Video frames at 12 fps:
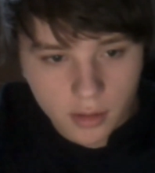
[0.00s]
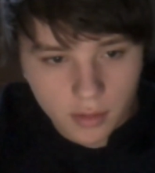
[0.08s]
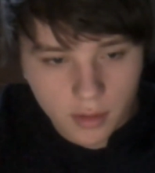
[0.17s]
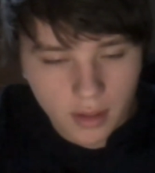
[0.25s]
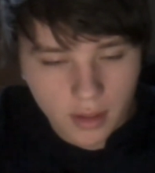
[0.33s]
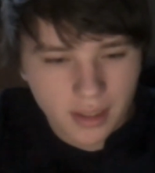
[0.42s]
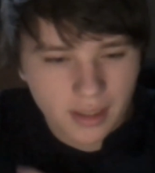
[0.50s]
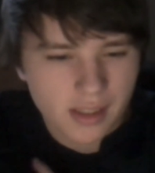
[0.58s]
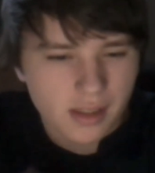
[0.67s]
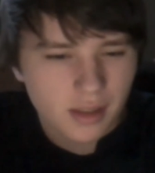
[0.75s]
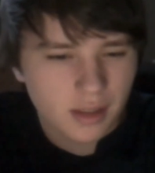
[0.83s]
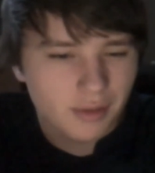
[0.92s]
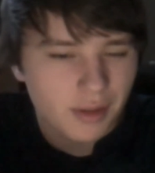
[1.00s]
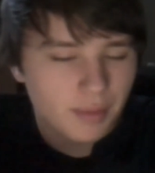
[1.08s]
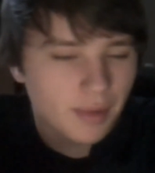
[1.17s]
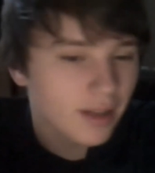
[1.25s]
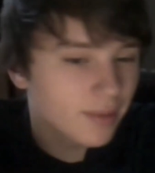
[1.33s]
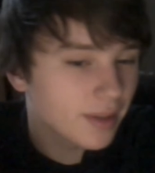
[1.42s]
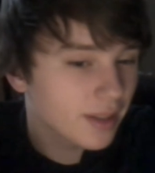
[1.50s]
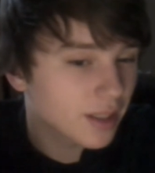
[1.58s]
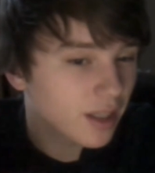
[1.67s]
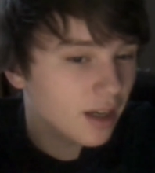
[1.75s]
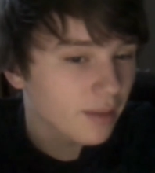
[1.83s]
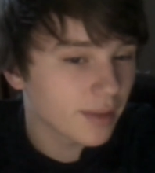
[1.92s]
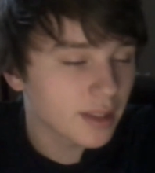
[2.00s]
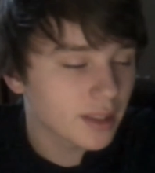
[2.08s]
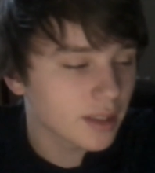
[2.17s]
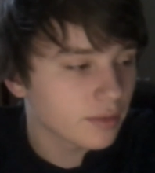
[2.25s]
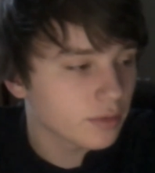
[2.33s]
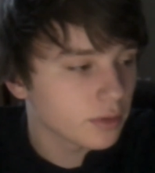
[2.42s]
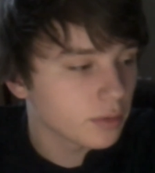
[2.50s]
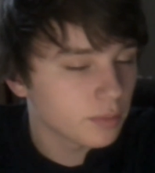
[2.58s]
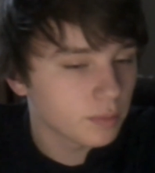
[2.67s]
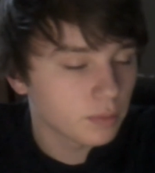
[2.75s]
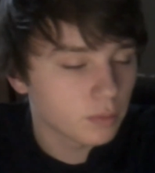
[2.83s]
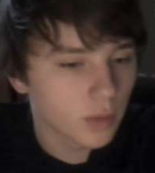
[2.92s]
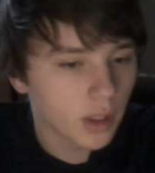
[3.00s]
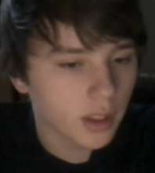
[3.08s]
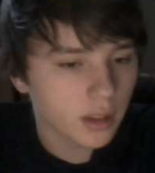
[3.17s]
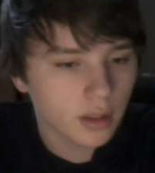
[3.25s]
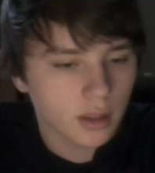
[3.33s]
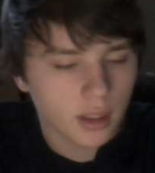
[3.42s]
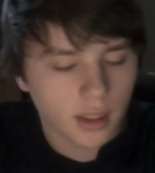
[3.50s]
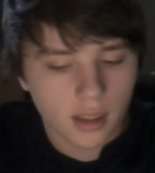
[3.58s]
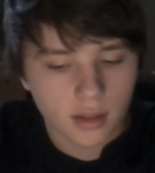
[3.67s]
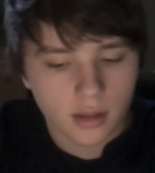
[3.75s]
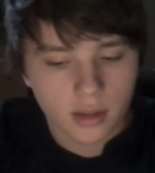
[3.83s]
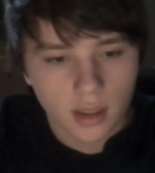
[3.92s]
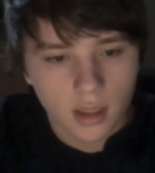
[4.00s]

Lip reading: Yeah, I guess you can respond to me in the comments if you want, I guess.